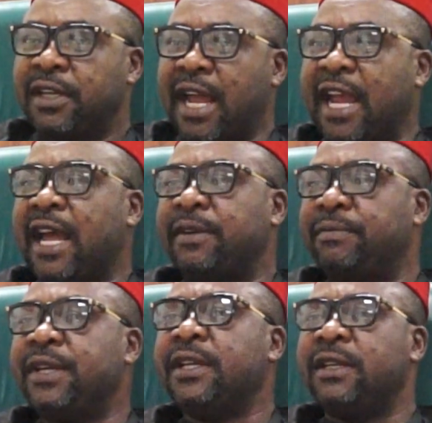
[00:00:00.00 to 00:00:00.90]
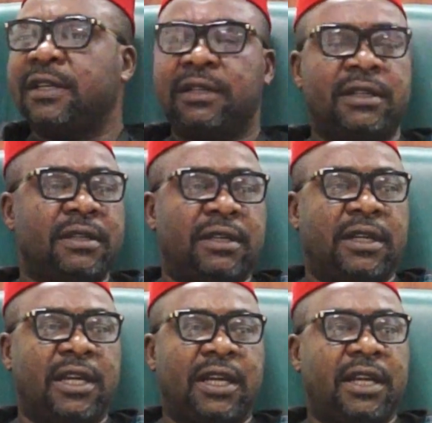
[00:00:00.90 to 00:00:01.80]
I had been
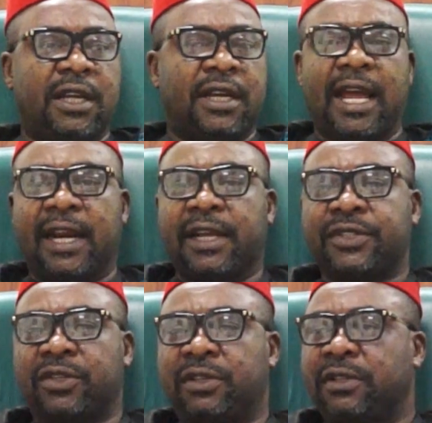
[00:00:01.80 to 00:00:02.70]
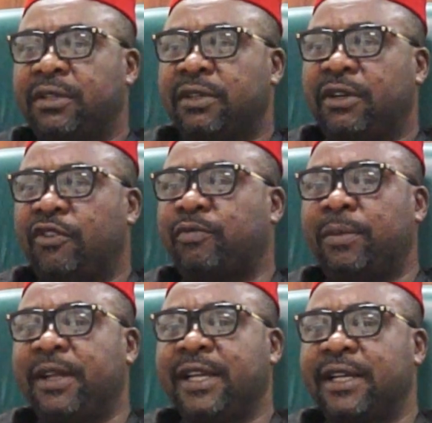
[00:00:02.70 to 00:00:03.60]
a director of
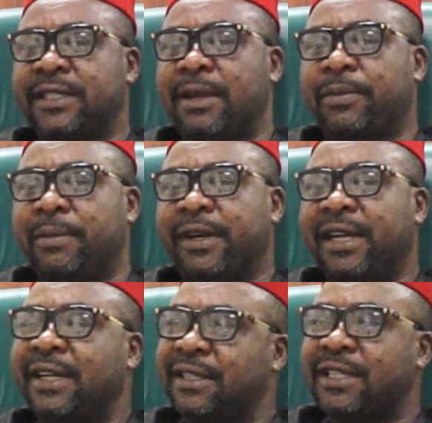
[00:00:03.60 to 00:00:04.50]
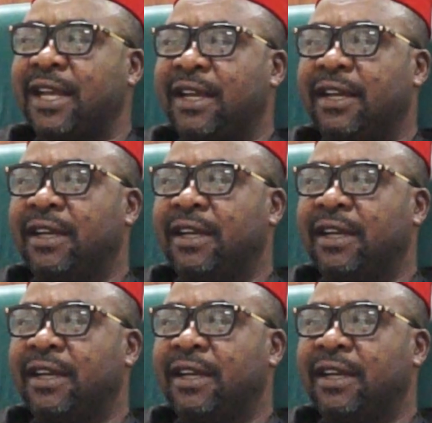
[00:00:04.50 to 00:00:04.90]
public health and primary health care